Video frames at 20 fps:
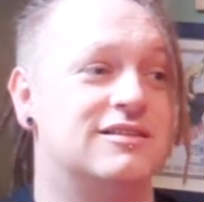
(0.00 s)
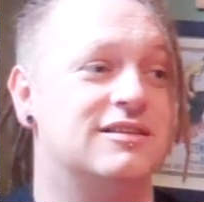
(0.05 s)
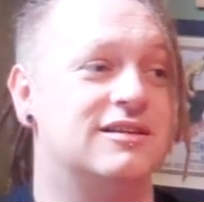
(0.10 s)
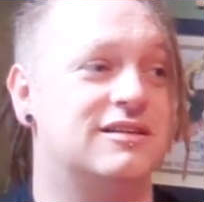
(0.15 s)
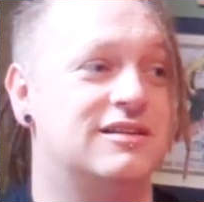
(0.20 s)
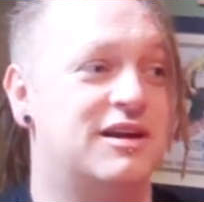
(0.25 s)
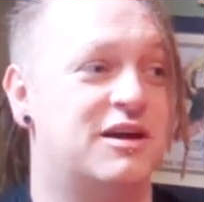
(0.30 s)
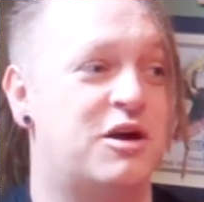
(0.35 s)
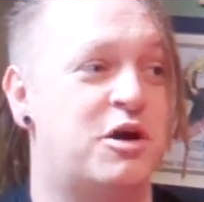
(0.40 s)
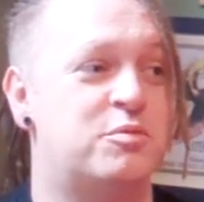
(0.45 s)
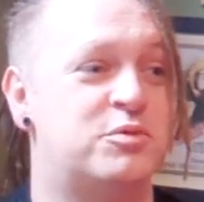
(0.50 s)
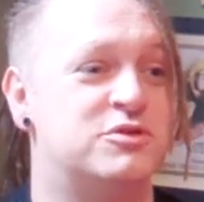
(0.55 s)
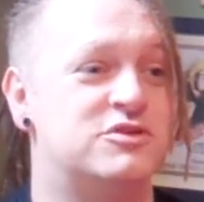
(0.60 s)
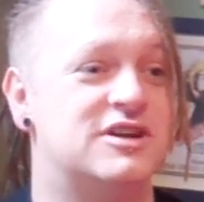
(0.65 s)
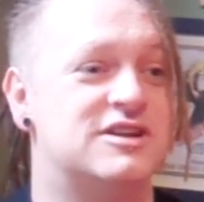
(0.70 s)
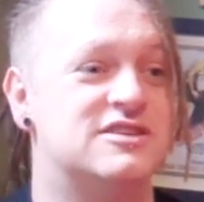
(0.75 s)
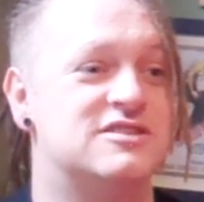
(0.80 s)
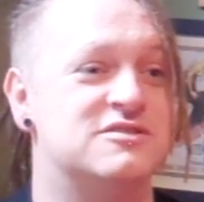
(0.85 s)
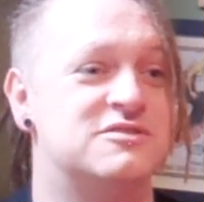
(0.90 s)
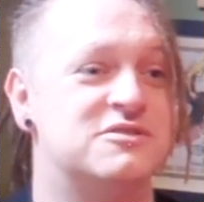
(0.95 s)
and our
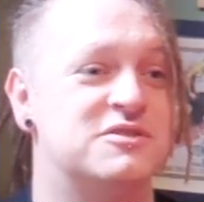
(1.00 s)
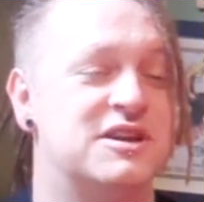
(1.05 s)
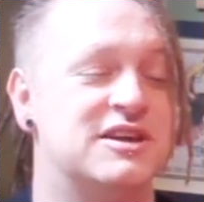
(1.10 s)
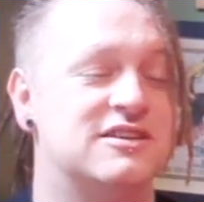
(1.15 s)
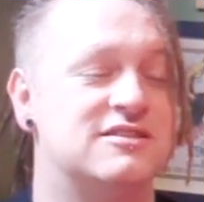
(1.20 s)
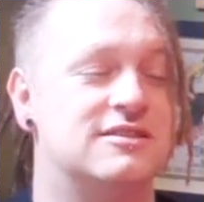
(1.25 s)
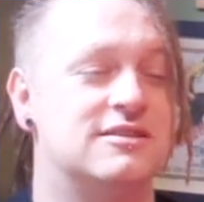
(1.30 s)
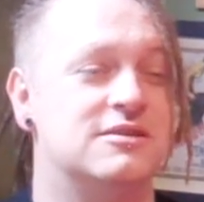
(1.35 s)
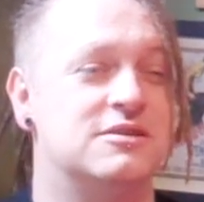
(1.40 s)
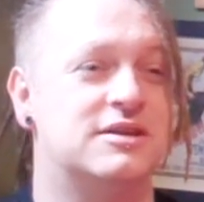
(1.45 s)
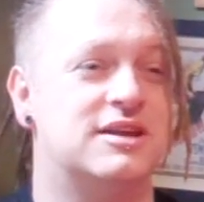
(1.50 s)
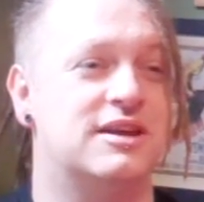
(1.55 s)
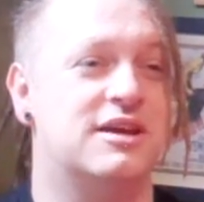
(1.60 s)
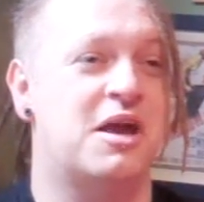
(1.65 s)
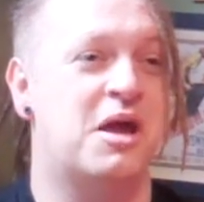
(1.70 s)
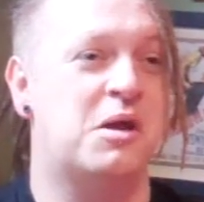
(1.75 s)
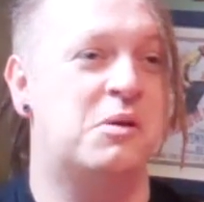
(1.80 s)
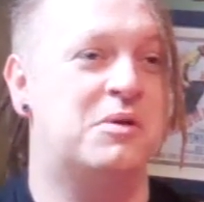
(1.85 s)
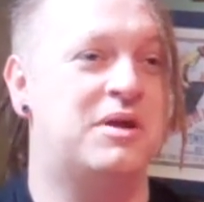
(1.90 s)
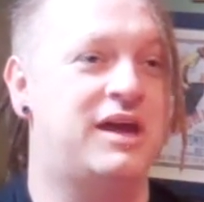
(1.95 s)
projections for next year are looking
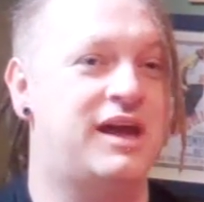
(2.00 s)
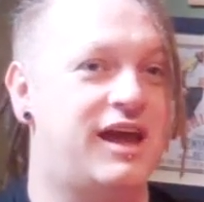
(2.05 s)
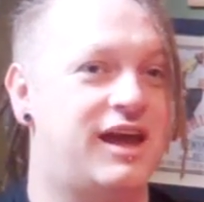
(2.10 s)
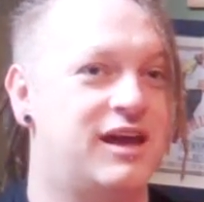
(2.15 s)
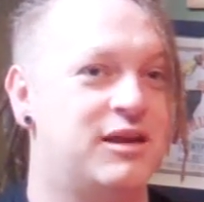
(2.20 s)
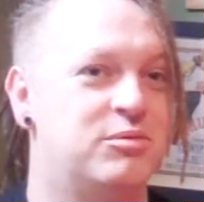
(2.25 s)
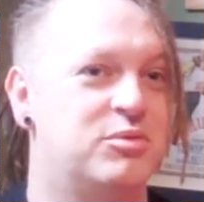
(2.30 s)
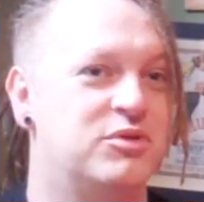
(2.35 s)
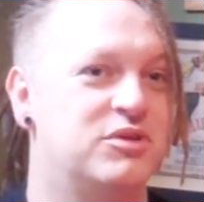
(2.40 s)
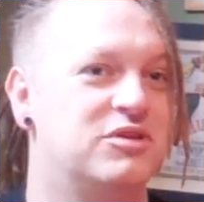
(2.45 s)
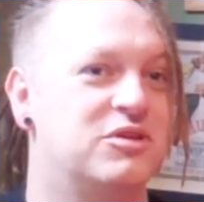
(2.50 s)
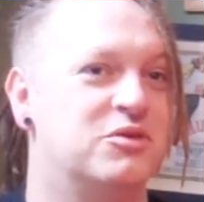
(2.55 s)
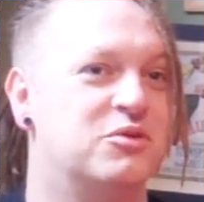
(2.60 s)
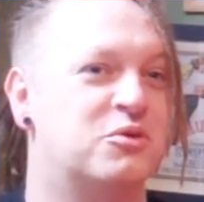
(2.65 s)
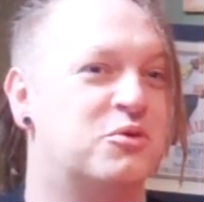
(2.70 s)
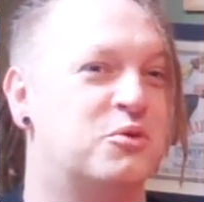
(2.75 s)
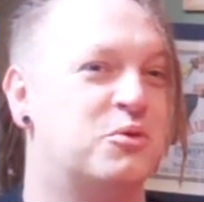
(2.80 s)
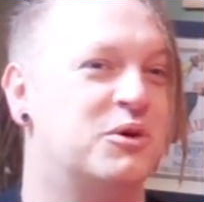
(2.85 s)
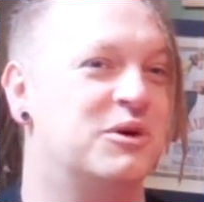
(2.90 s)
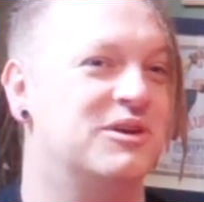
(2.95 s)
okay, but not
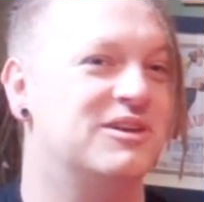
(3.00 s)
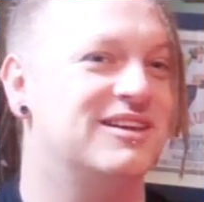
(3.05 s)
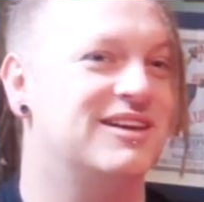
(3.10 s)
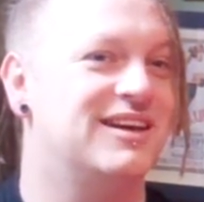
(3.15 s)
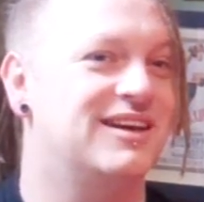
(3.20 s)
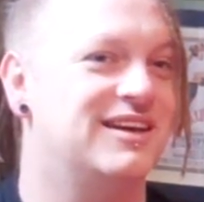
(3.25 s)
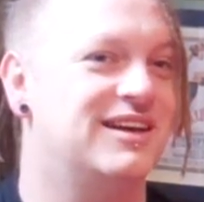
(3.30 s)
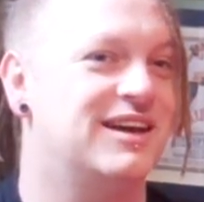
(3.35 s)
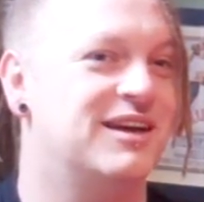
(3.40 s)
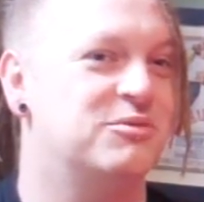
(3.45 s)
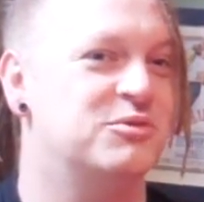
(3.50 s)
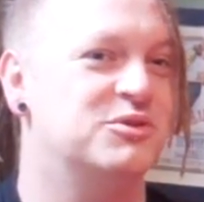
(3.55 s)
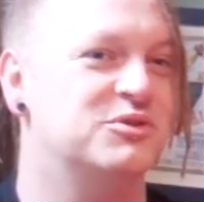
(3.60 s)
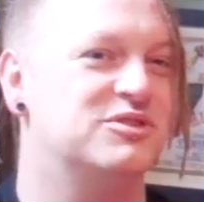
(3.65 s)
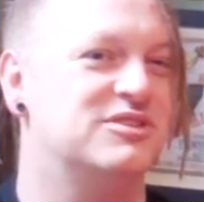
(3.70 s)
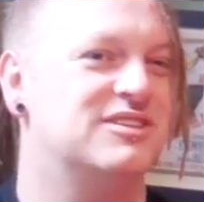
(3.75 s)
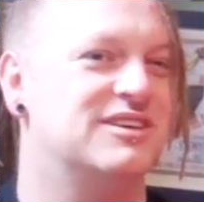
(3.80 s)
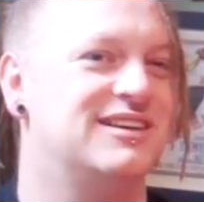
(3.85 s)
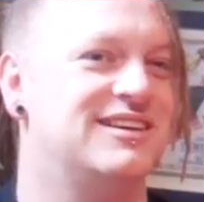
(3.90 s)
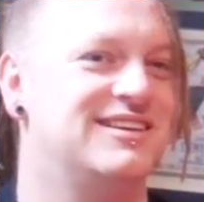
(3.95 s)
quite there yet, we'll
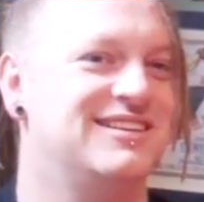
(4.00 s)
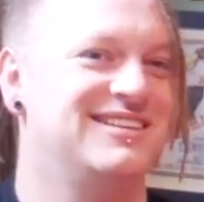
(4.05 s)
see.